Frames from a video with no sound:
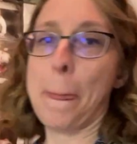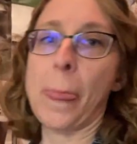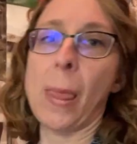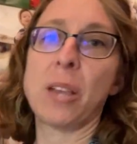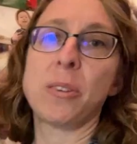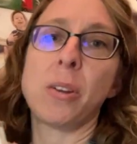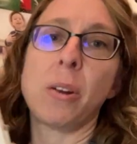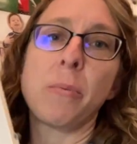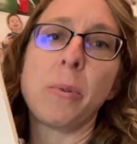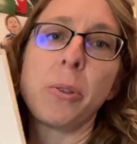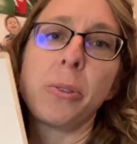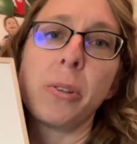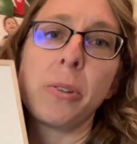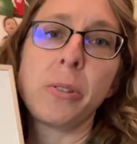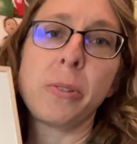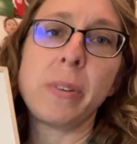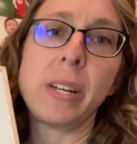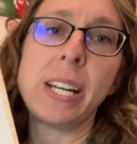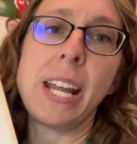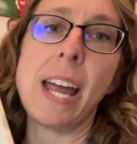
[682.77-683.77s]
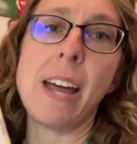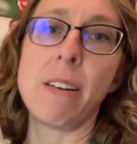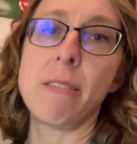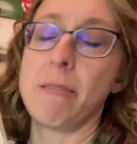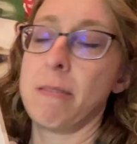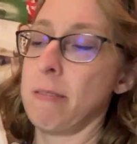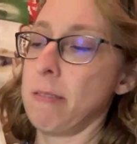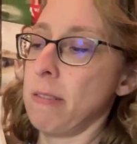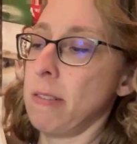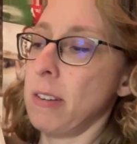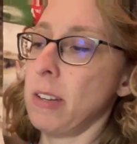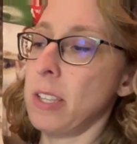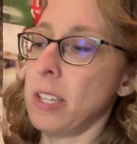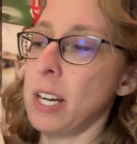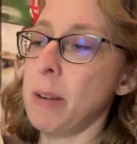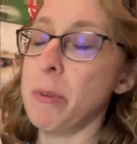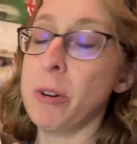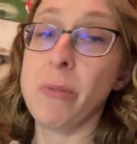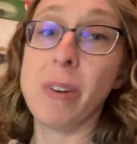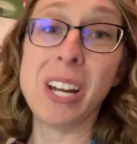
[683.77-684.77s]
so I wrote those three down, and then
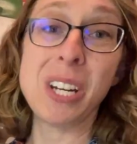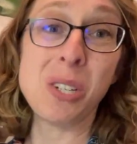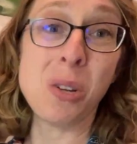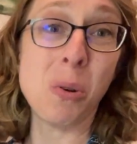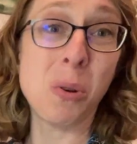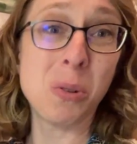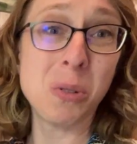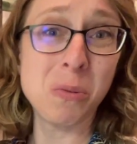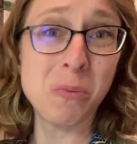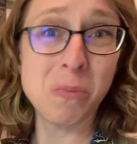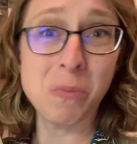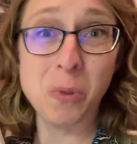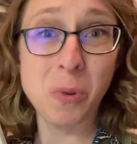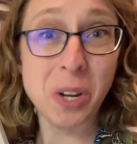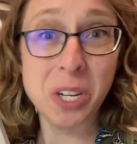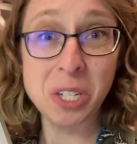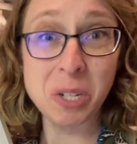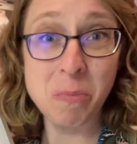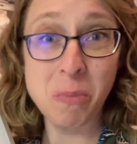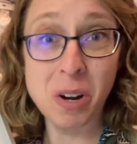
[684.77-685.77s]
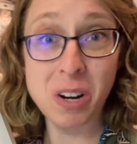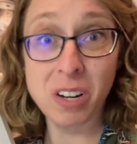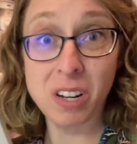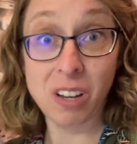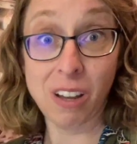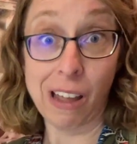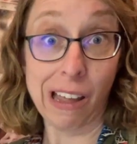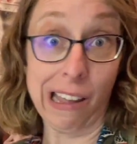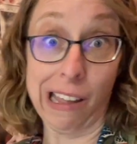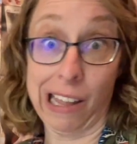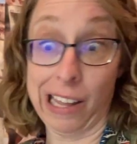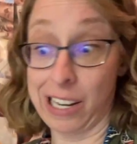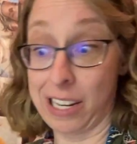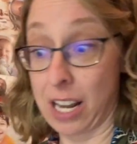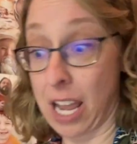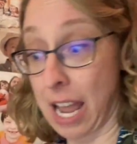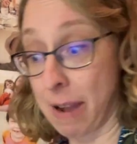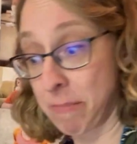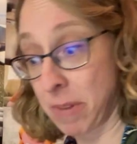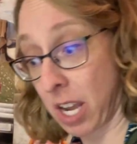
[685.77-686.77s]
I'm going to write total, question mark.
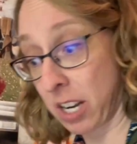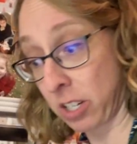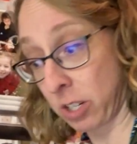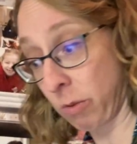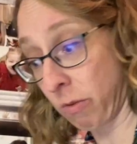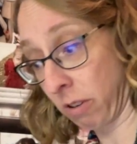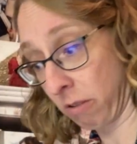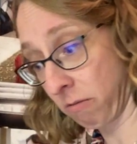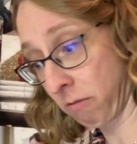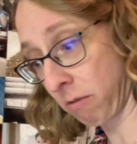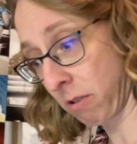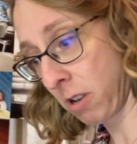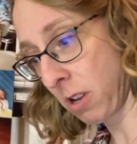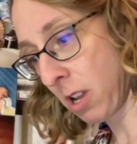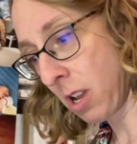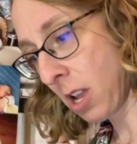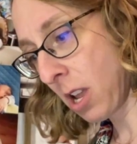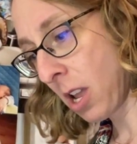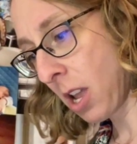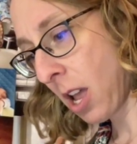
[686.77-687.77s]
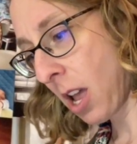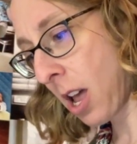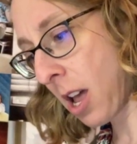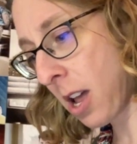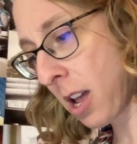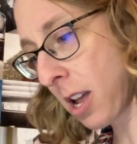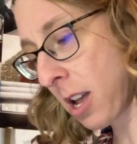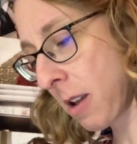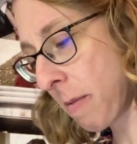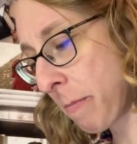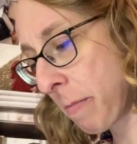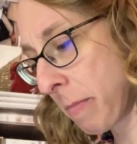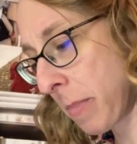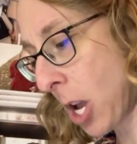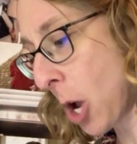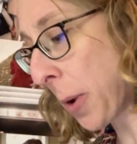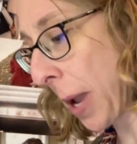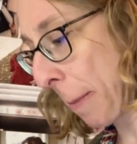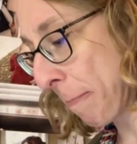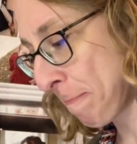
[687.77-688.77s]
I'm not sure.
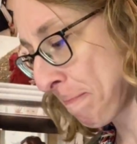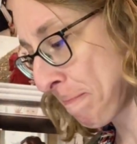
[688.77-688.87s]
Okay.